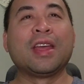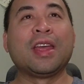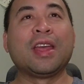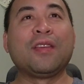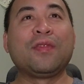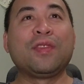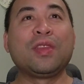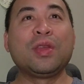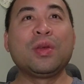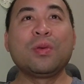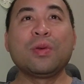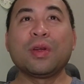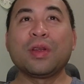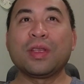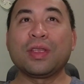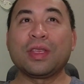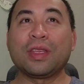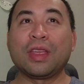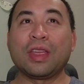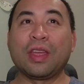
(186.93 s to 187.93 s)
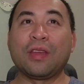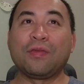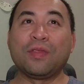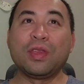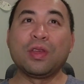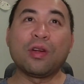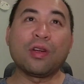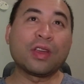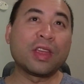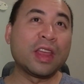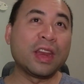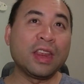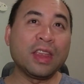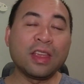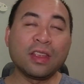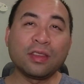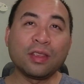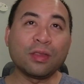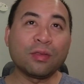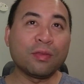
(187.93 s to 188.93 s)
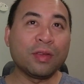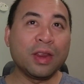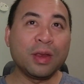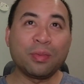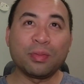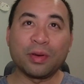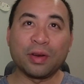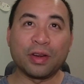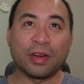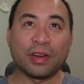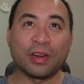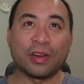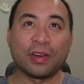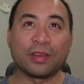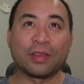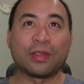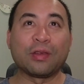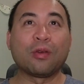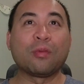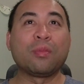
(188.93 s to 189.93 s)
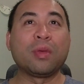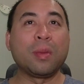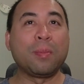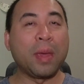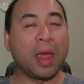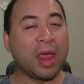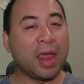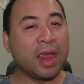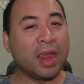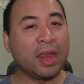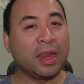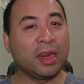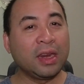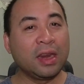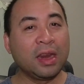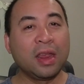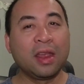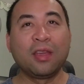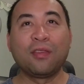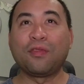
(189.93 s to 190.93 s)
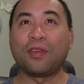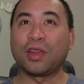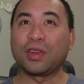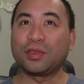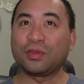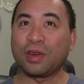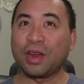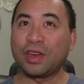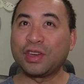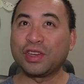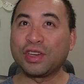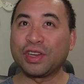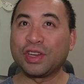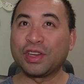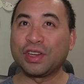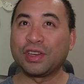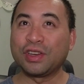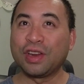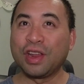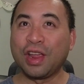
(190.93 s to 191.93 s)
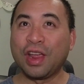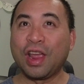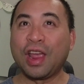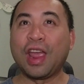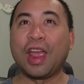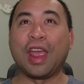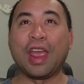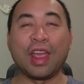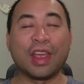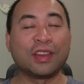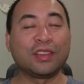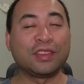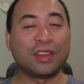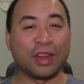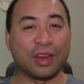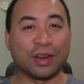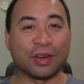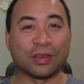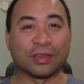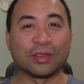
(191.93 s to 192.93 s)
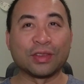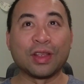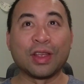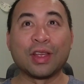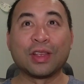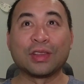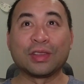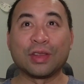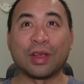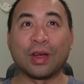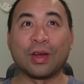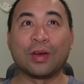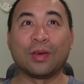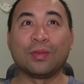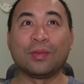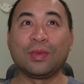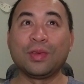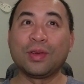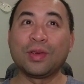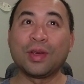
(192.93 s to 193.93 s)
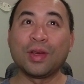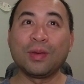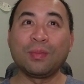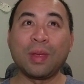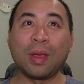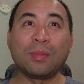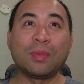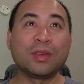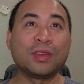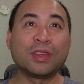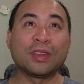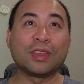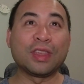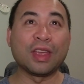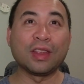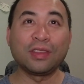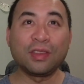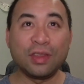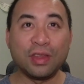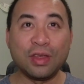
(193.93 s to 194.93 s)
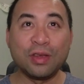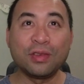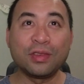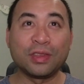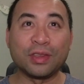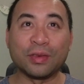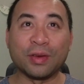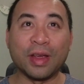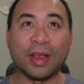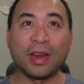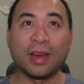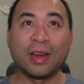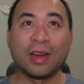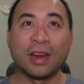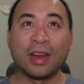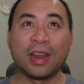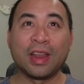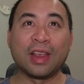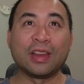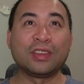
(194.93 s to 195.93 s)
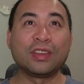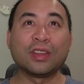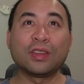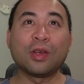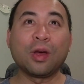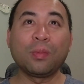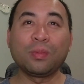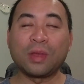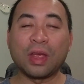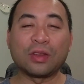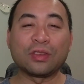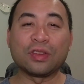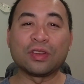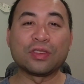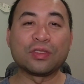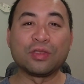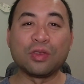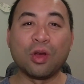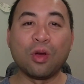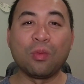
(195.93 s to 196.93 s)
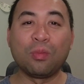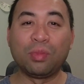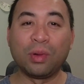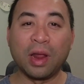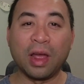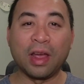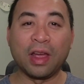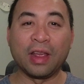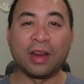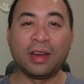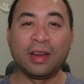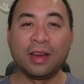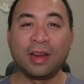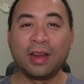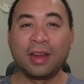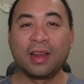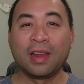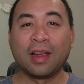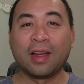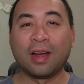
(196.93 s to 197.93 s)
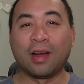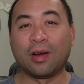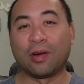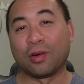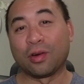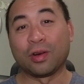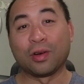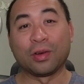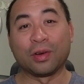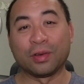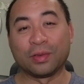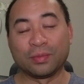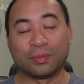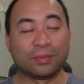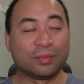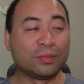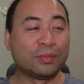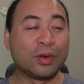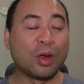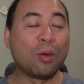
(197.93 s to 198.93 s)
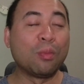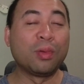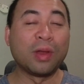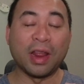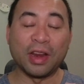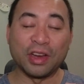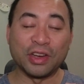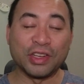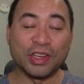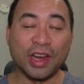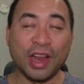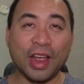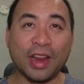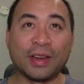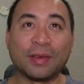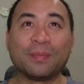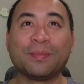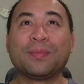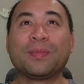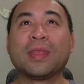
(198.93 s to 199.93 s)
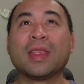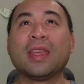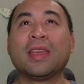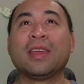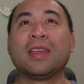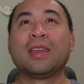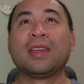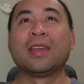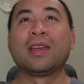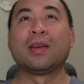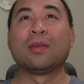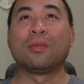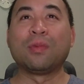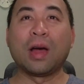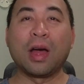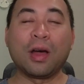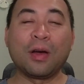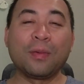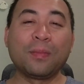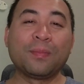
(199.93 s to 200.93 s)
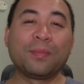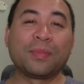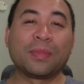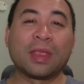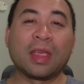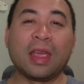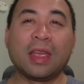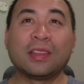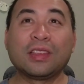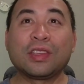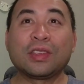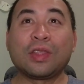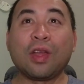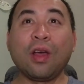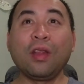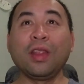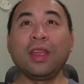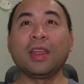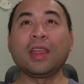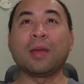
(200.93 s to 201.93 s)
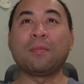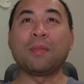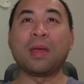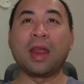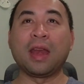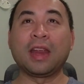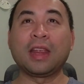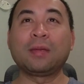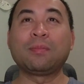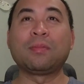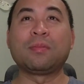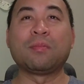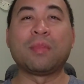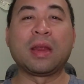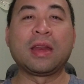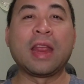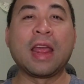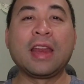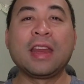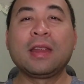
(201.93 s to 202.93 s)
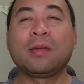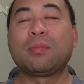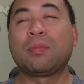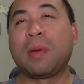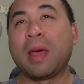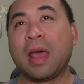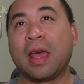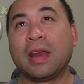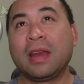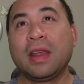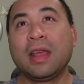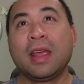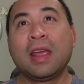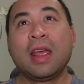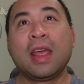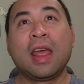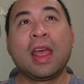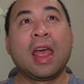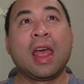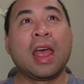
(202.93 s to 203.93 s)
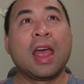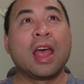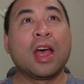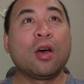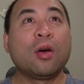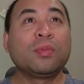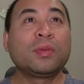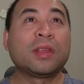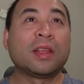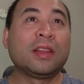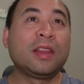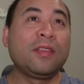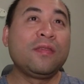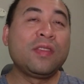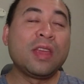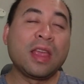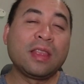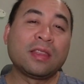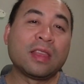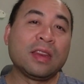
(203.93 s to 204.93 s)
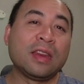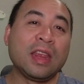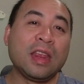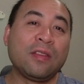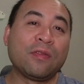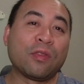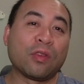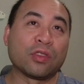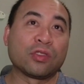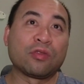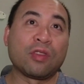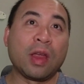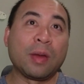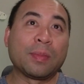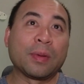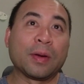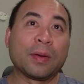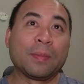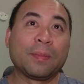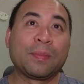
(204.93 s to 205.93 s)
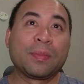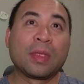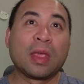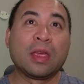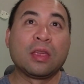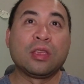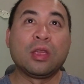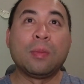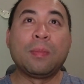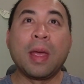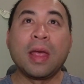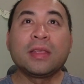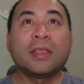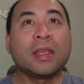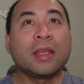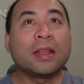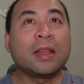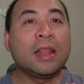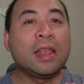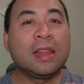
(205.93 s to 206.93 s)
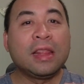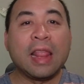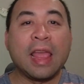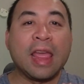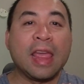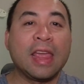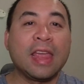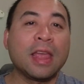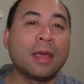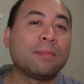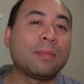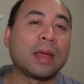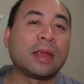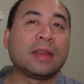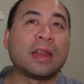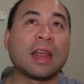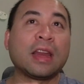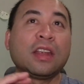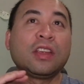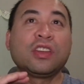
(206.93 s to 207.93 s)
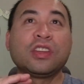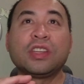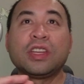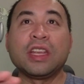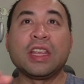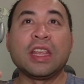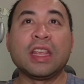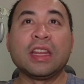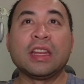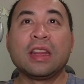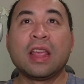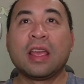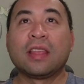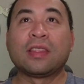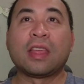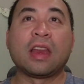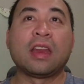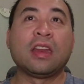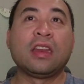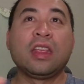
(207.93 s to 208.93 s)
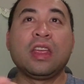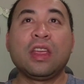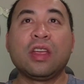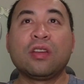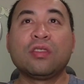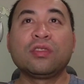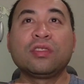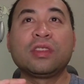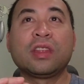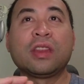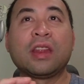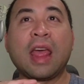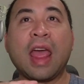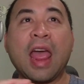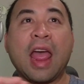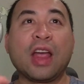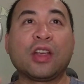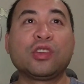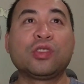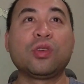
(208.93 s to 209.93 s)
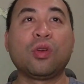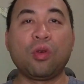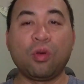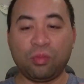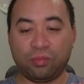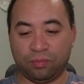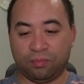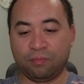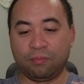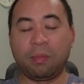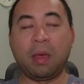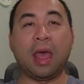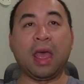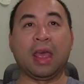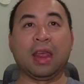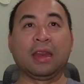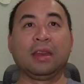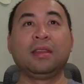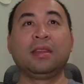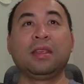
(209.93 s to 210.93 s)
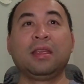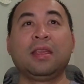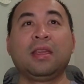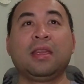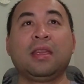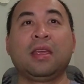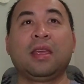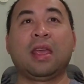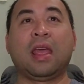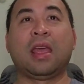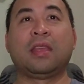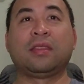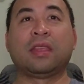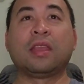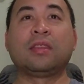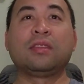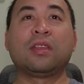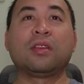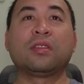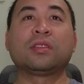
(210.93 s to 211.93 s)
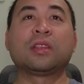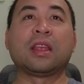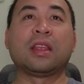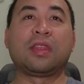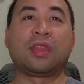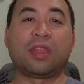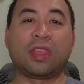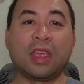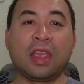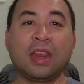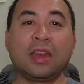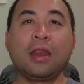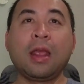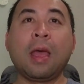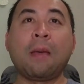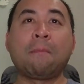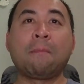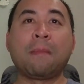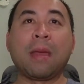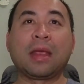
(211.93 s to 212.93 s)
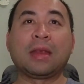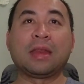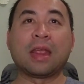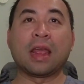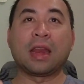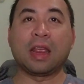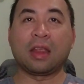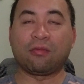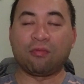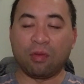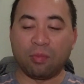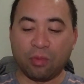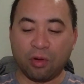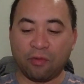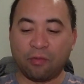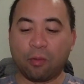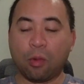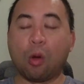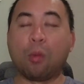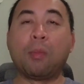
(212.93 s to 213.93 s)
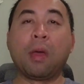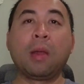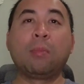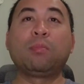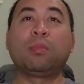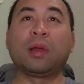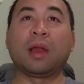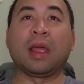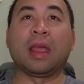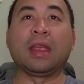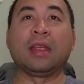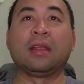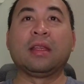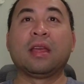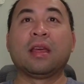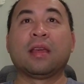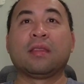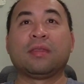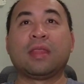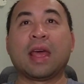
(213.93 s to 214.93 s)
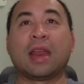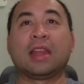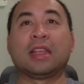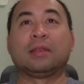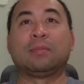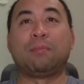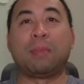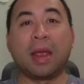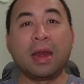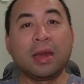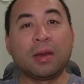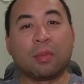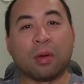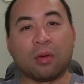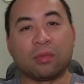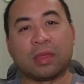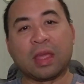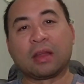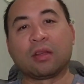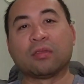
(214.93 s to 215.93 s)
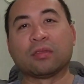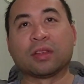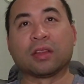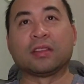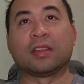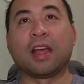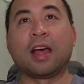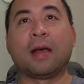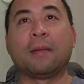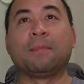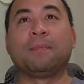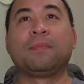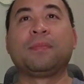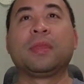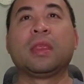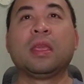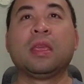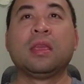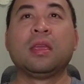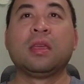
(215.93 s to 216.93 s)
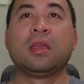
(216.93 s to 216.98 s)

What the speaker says: If you are getting into 3D printer, there will be pain, frustration, and tears. So you could maybe just get used to it and just hope that there's no blood or no blood is shed. Well, installing a magnetic bed helps alleviate the need for a scraper. You basically lay a magnetic sheet that adheres to the actual bed, and then there's a thin magnetic removable bed plate that is bendable that goes on top.